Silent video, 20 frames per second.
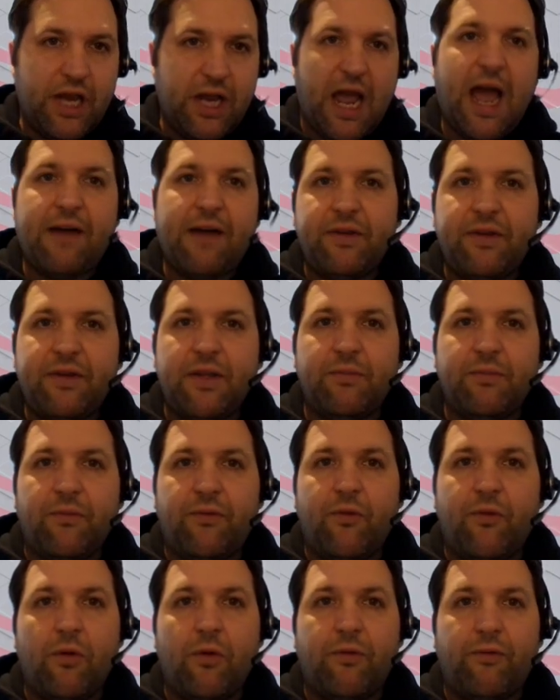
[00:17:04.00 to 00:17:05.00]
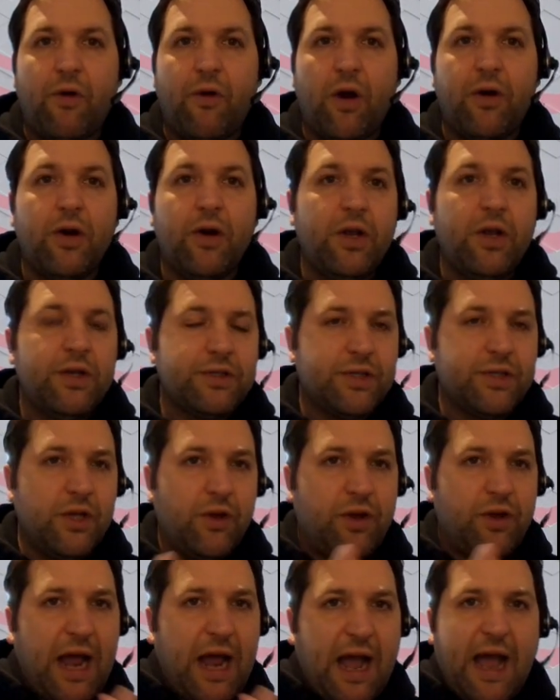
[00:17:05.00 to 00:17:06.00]
actually having them forefront, so
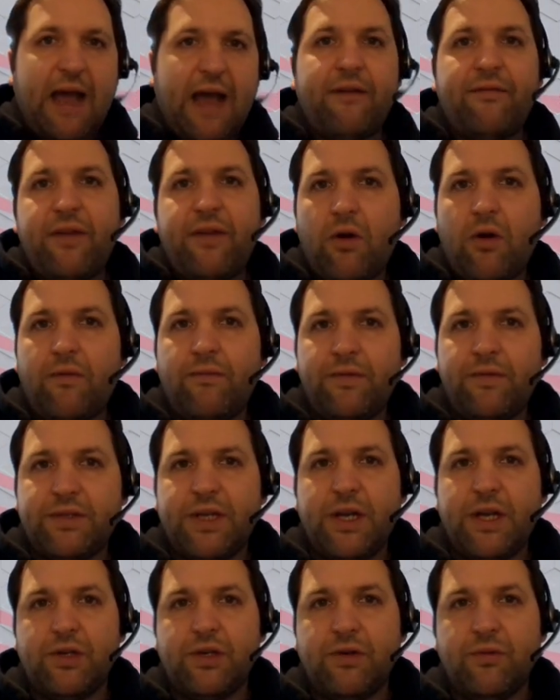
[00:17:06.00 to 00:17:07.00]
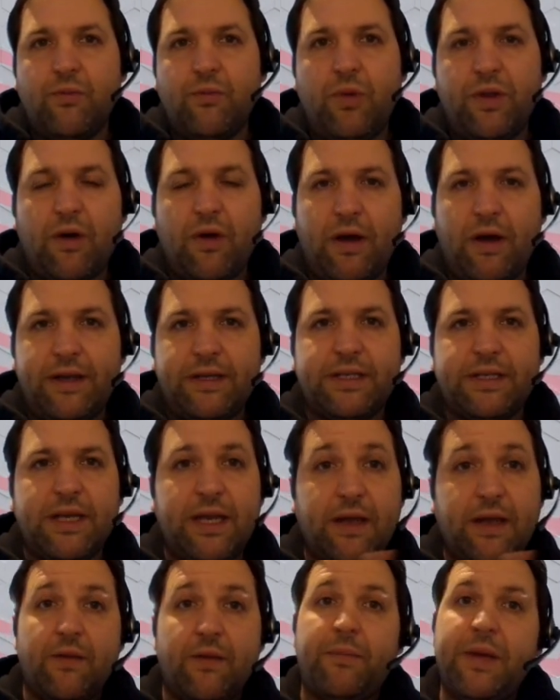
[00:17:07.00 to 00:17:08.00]
you can have that conversation with IT
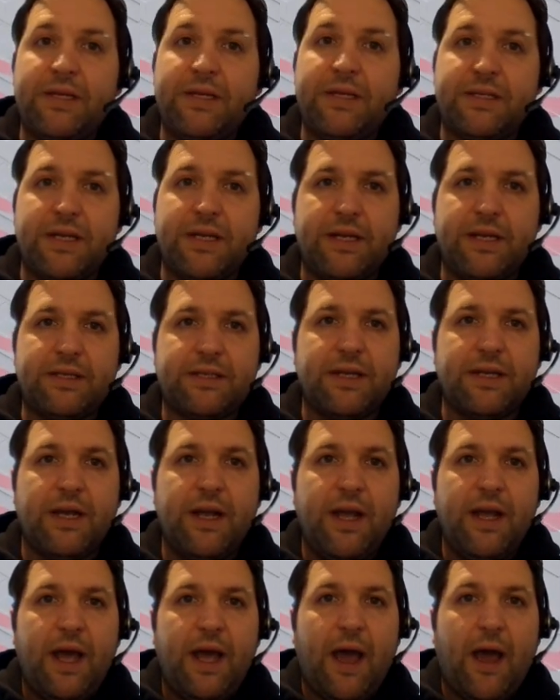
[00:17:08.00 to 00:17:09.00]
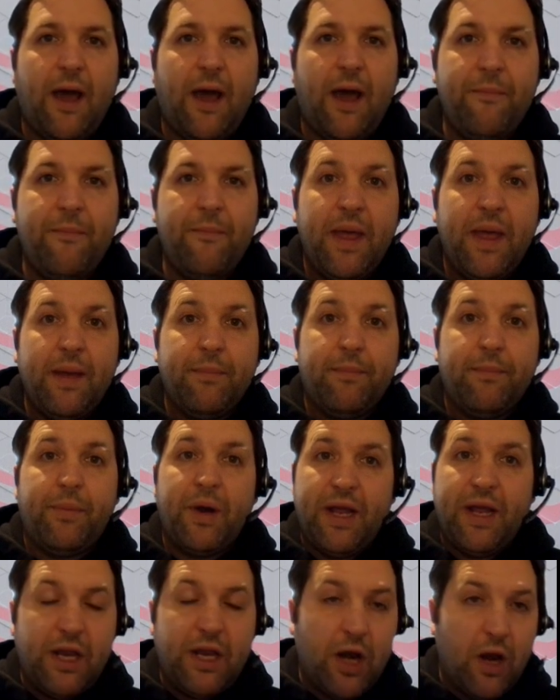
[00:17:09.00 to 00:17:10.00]
and the business.
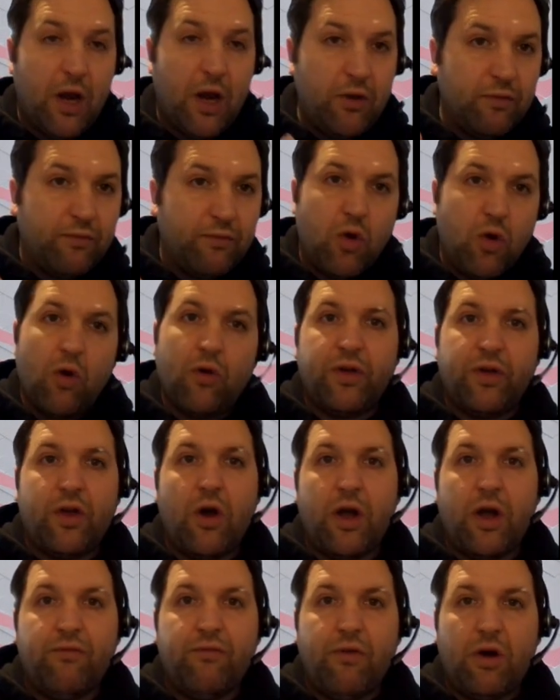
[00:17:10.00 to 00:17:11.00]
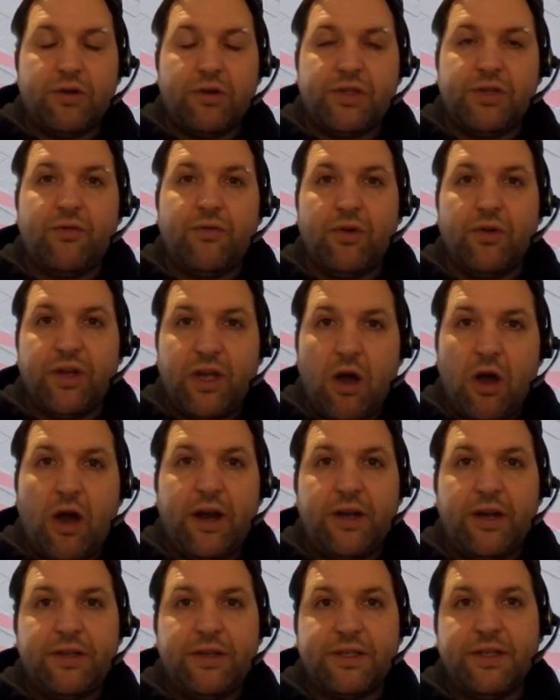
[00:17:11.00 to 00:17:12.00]
But you know, you've got the guide rails, you've got the
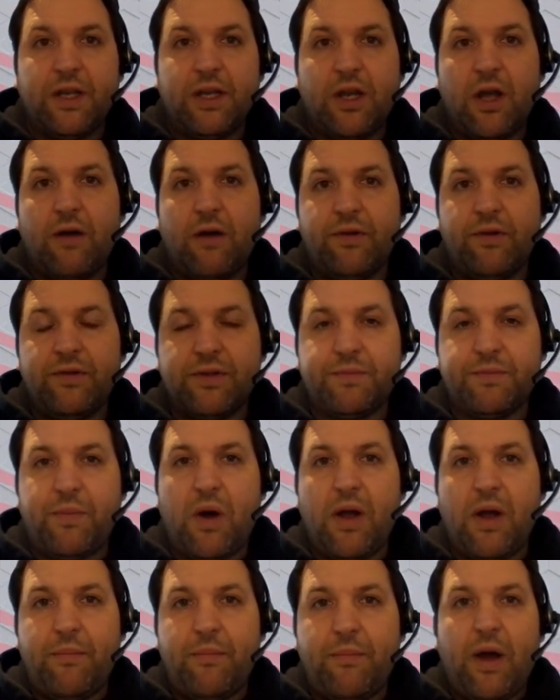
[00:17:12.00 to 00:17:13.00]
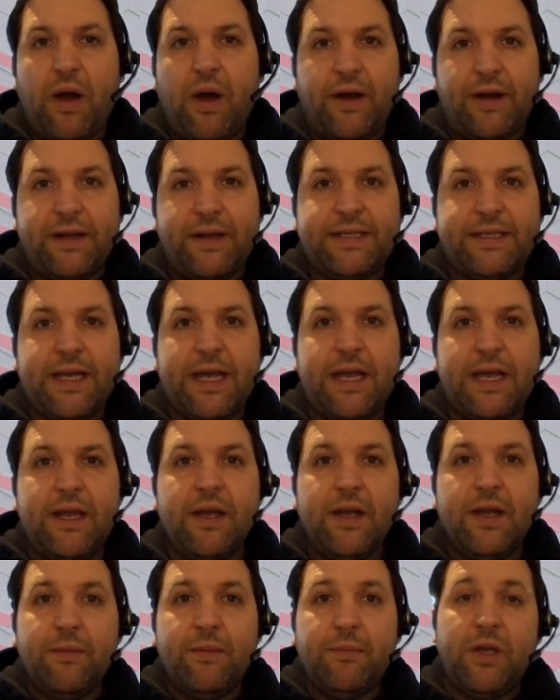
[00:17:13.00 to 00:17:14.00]
guidance and the governance by IT,
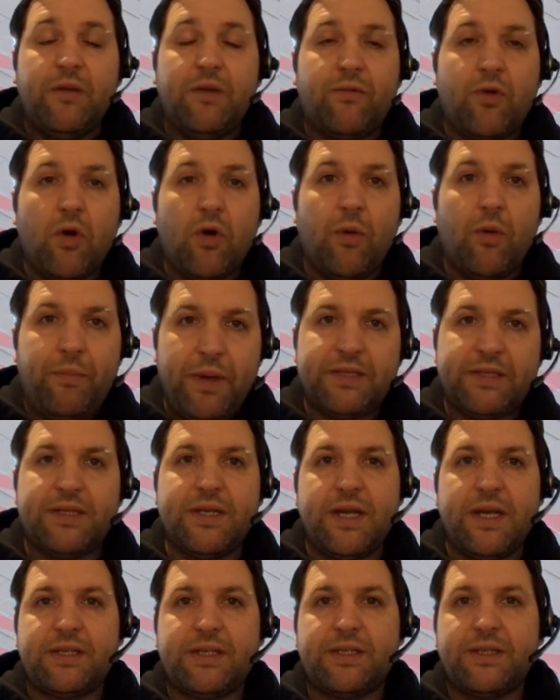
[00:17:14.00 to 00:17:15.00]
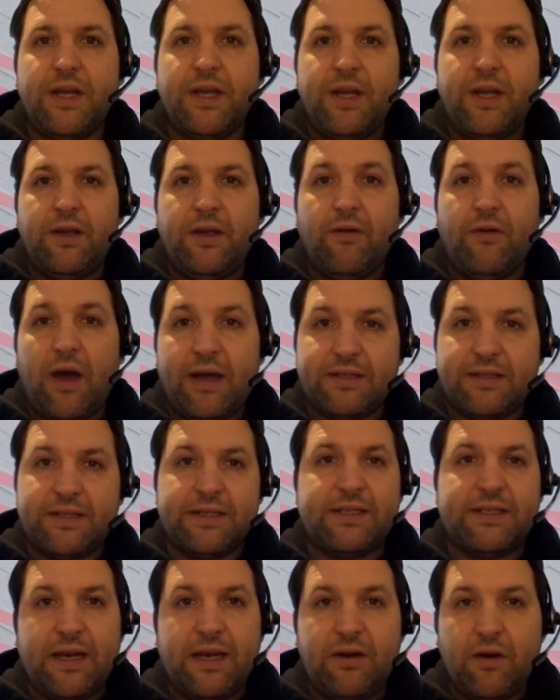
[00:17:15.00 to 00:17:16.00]
but you've got business. As I
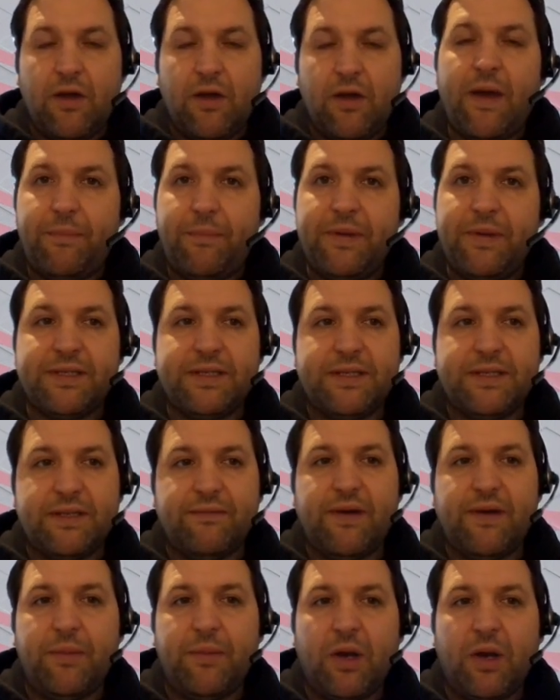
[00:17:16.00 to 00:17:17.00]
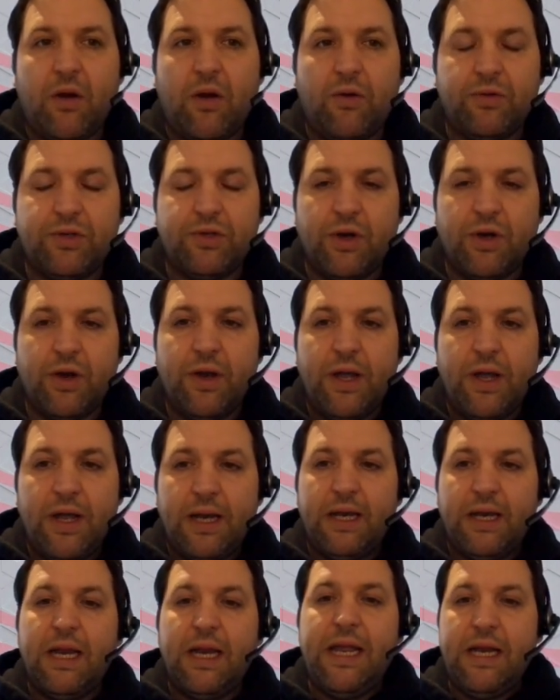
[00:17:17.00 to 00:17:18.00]
said, you know, that business development culture
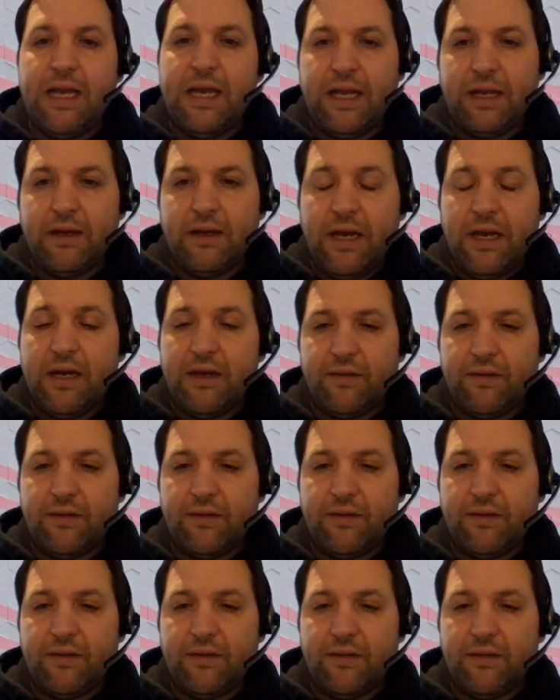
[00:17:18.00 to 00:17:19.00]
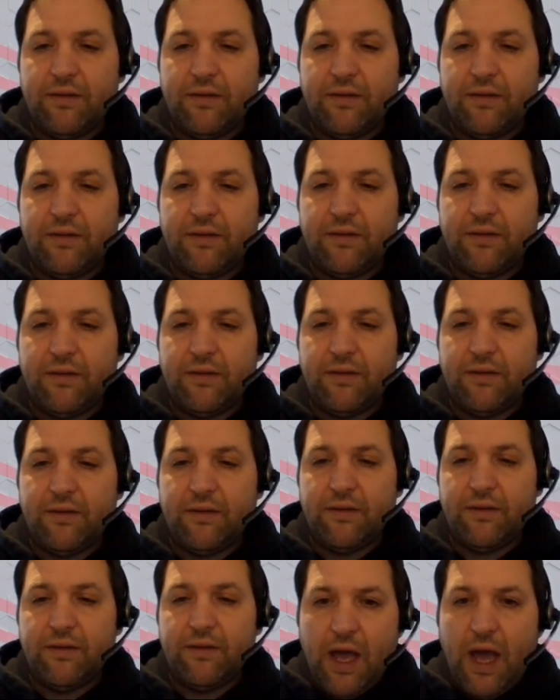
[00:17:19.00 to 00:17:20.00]
leading the charge, really.
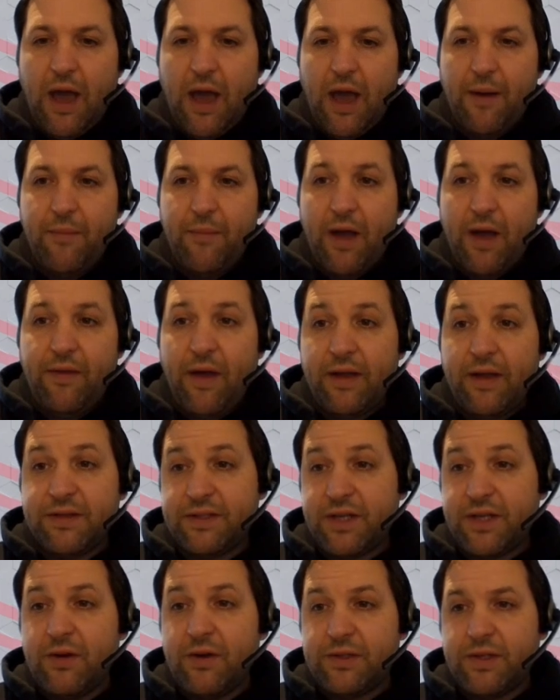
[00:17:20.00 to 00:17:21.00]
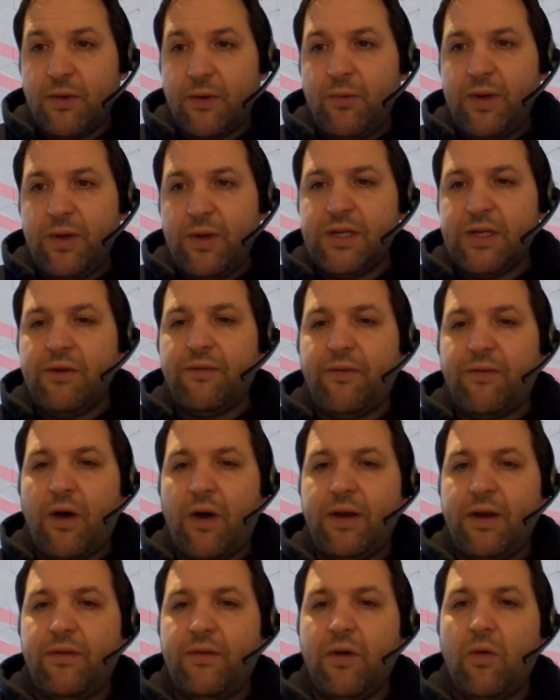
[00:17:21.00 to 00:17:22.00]
And so we do
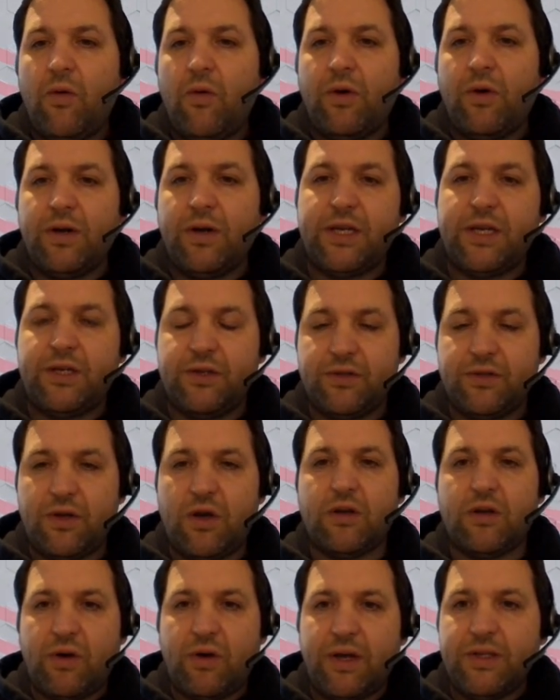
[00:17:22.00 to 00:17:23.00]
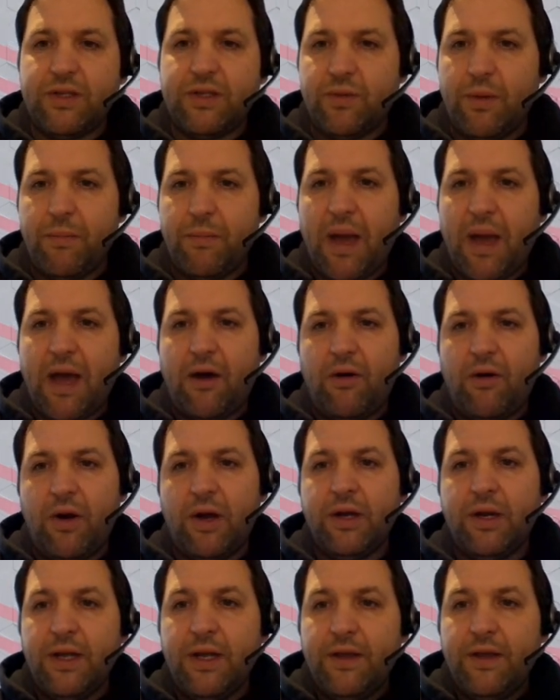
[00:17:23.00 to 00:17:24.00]
find that organizations are trying to
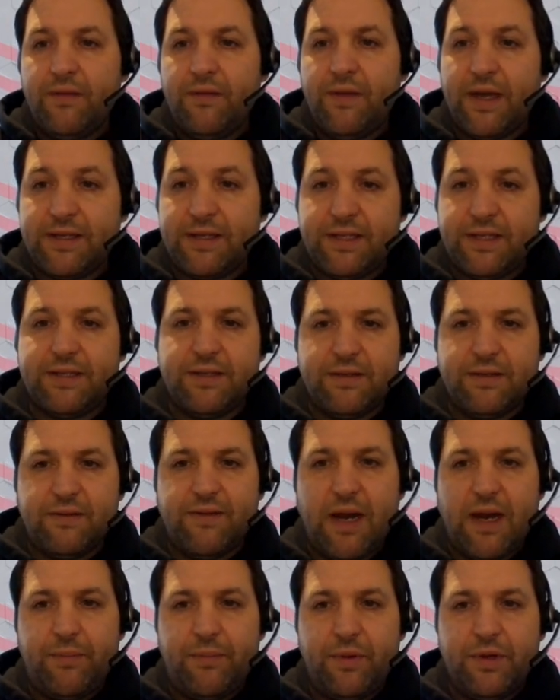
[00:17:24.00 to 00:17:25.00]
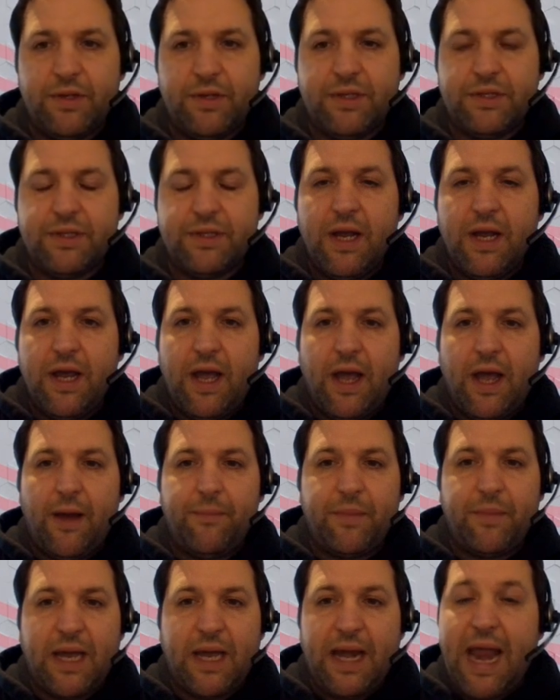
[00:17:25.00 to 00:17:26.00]
empower their system developers,
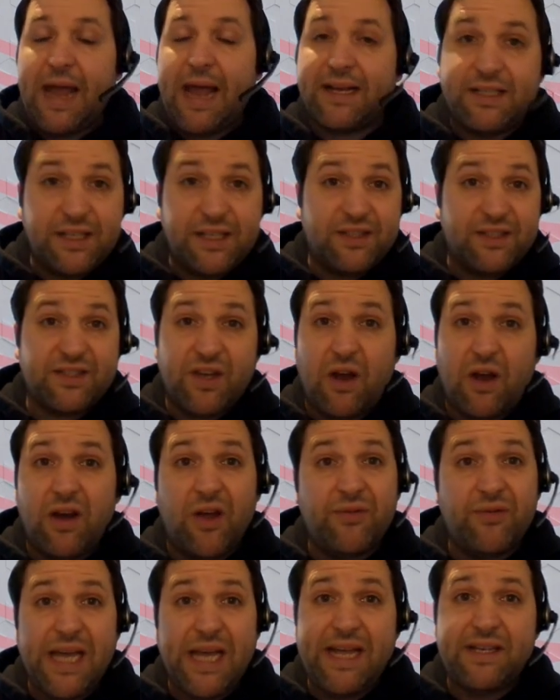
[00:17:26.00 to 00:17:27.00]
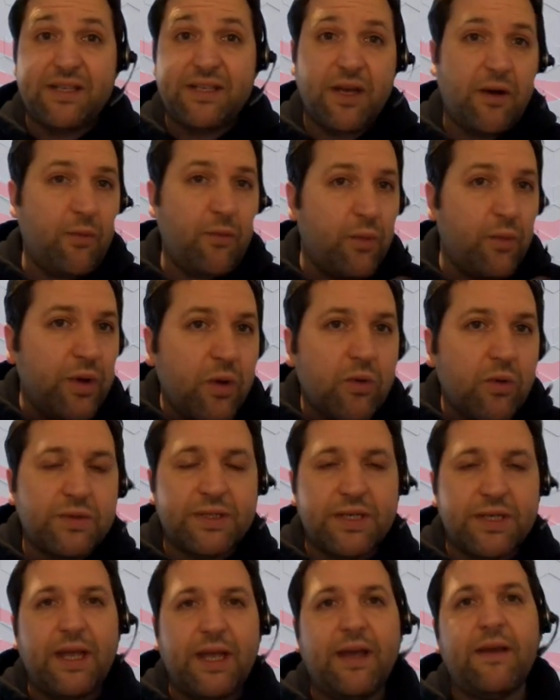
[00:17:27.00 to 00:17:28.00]
connecting siloed data. We all
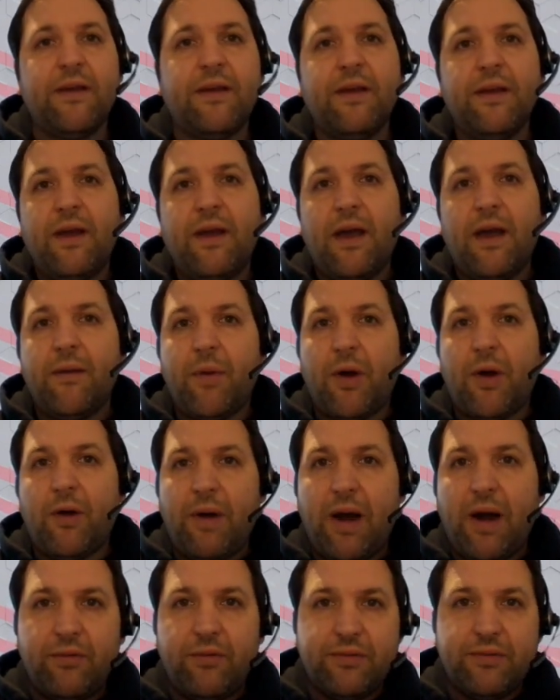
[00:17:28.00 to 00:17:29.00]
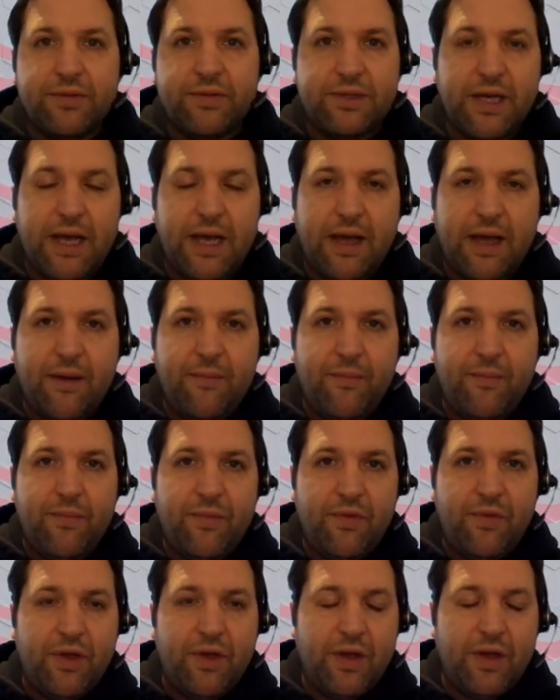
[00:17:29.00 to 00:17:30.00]
see it around
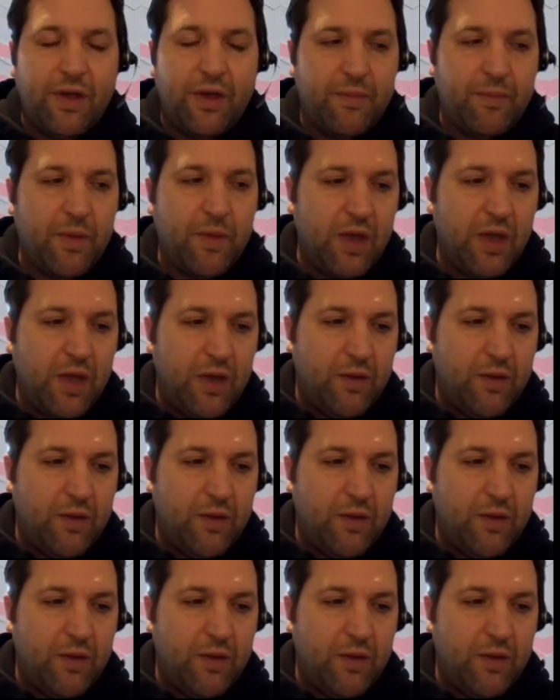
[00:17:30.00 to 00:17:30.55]
the